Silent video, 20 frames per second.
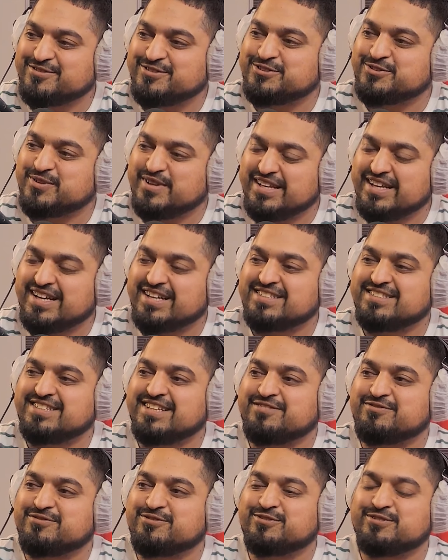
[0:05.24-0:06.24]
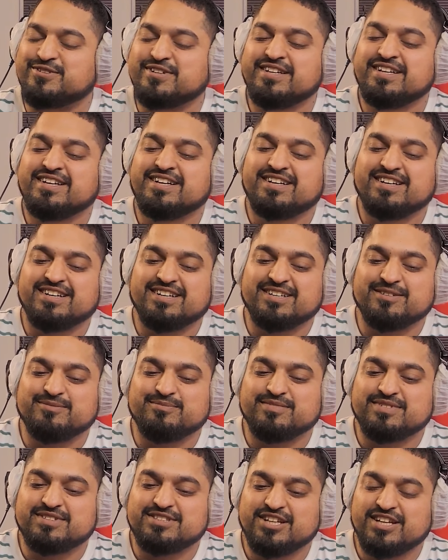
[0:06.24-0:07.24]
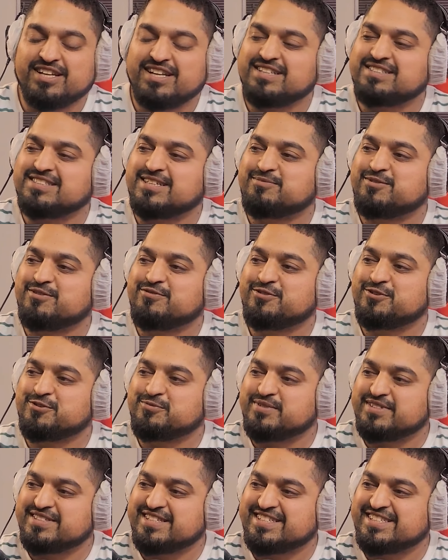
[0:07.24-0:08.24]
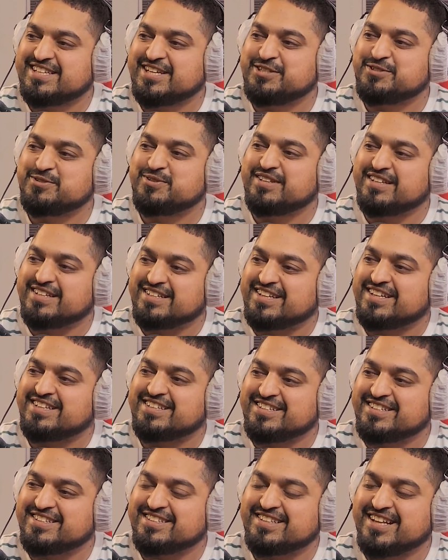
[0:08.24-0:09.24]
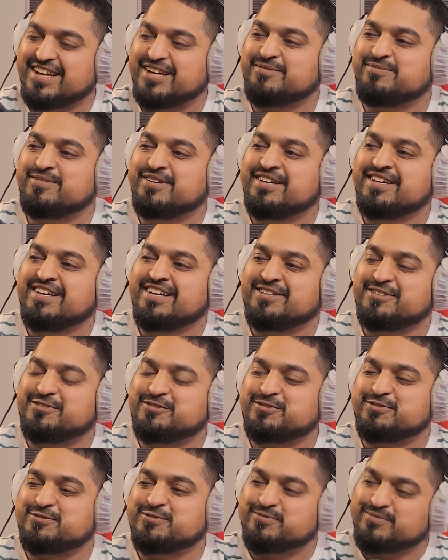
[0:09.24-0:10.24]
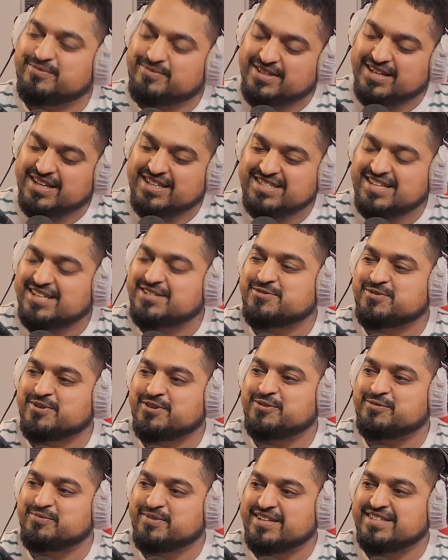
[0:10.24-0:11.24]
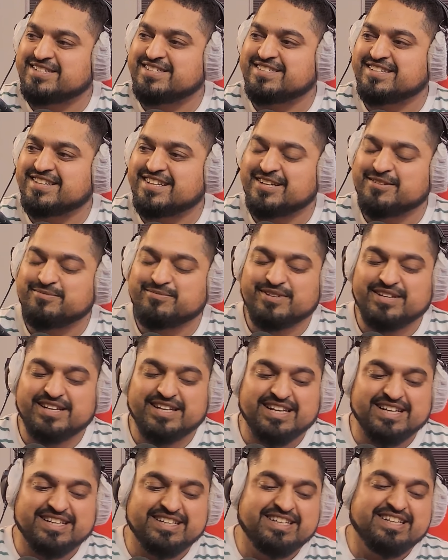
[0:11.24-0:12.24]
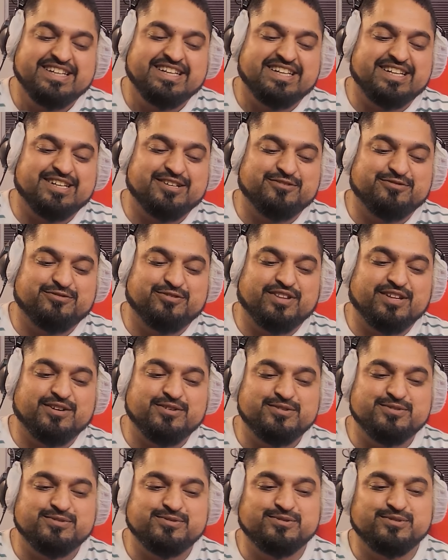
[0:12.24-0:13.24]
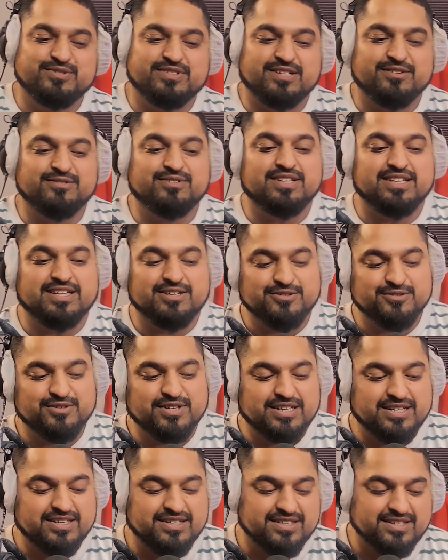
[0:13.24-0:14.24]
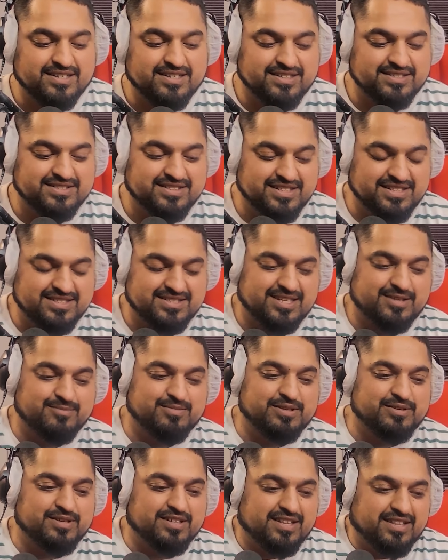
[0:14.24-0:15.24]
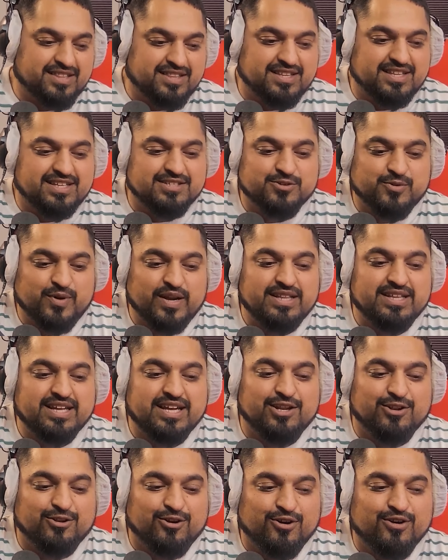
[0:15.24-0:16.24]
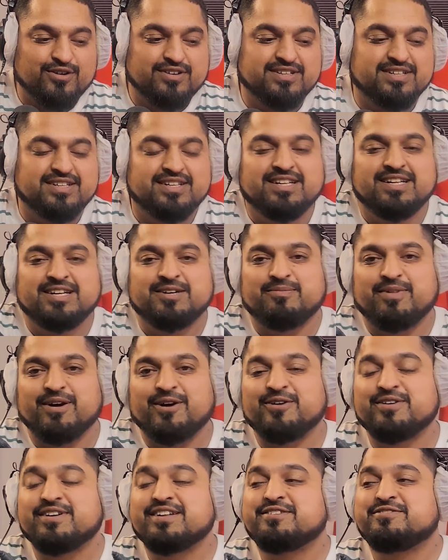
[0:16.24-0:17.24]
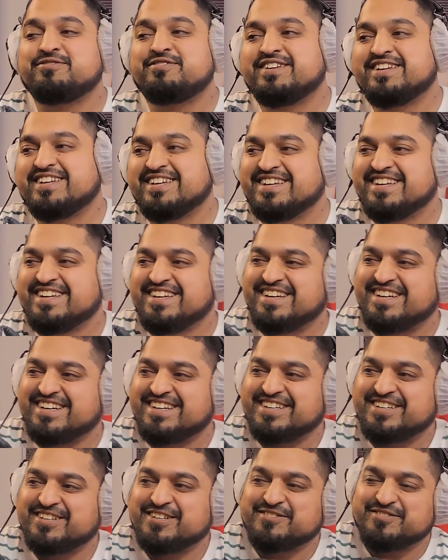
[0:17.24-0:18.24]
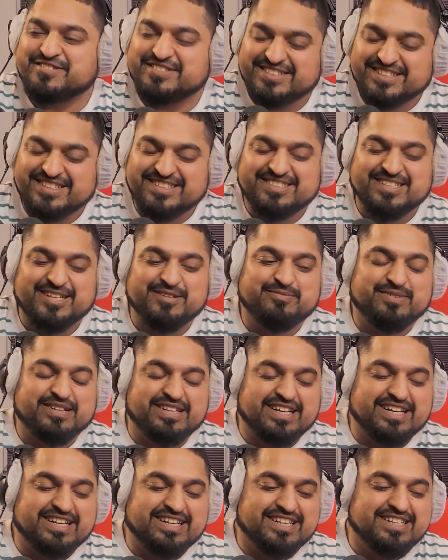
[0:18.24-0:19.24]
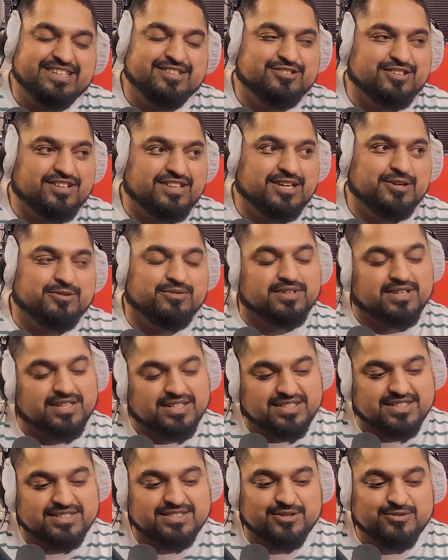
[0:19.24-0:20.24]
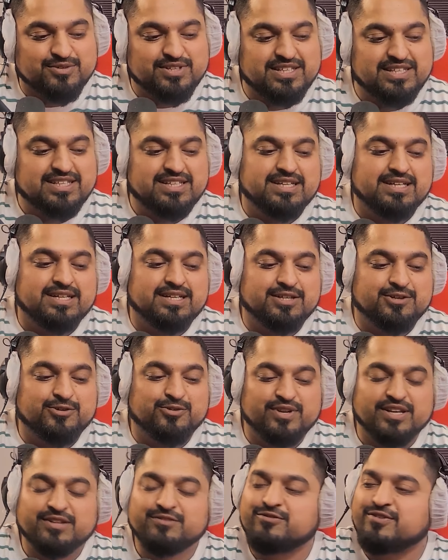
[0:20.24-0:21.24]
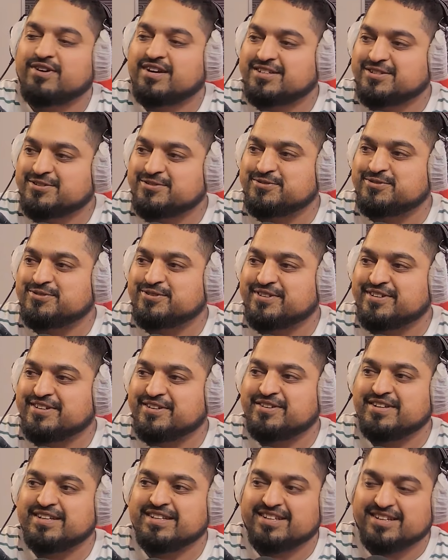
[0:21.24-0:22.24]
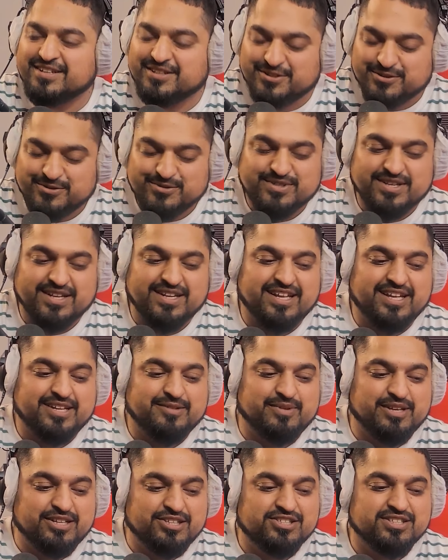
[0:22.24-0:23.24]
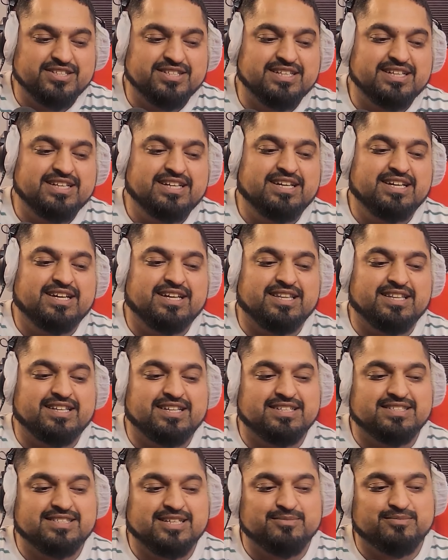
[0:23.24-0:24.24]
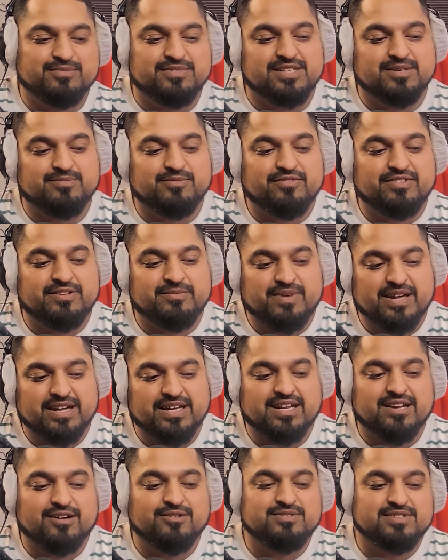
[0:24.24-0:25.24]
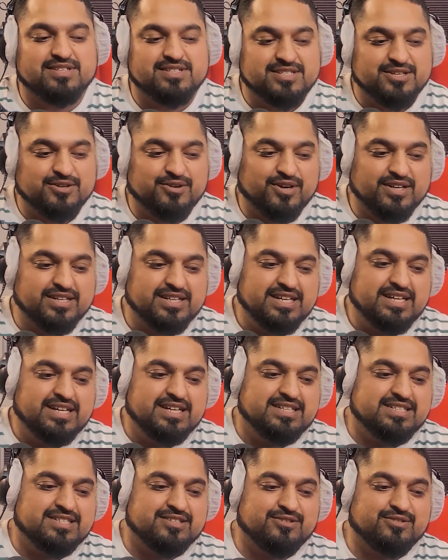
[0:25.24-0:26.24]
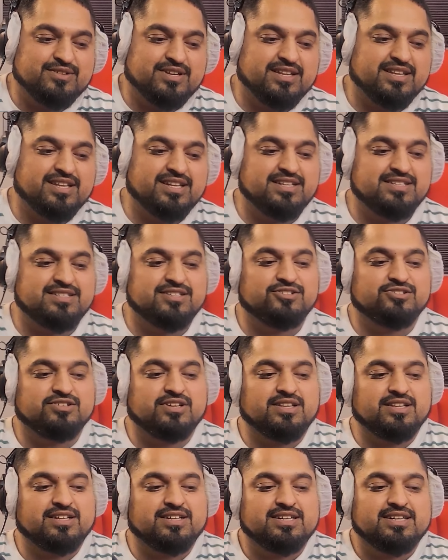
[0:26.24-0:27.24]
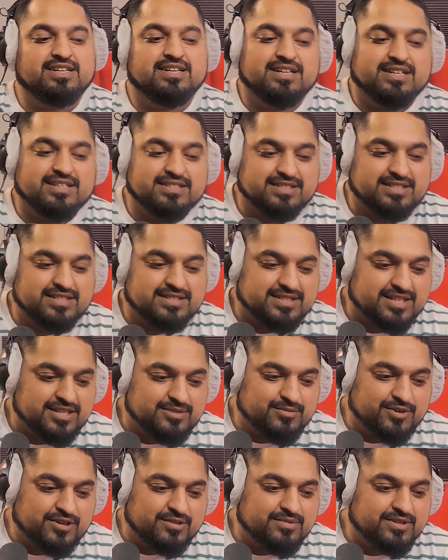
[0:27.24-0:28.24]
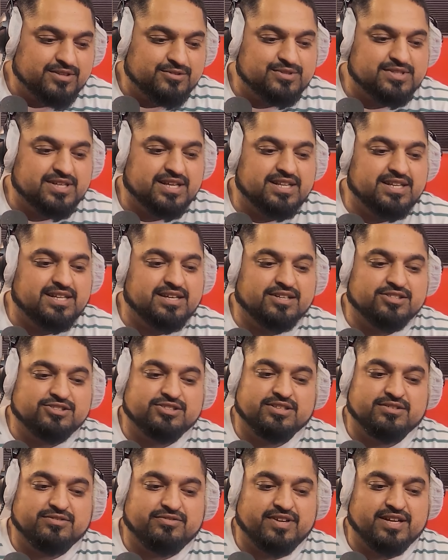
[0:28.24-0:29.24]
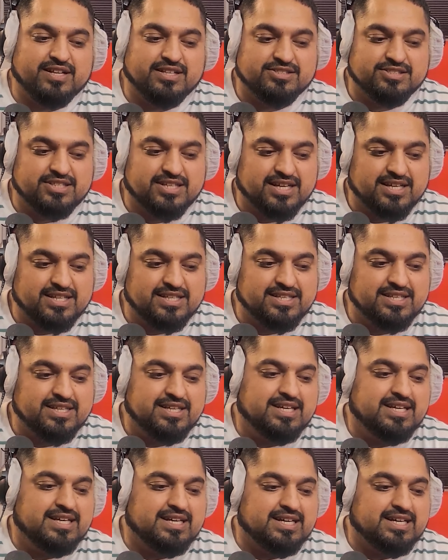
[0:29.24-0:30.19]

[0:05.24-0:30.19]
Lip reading: for joining us and for sharing some of your busy schedule and time to grace us with your presence, alhamdulillah. Now, for those who don't know Hazrat Sahab, there's quite a long biography of Hazrat Sahab, but inshallah, it is only correct for us to, you know, introduce and mention the some of the backgrounds and so on. So nonetheless, inshallah, Hazrat Sayyid Muhammad Husseini Ashrafi al-Jilani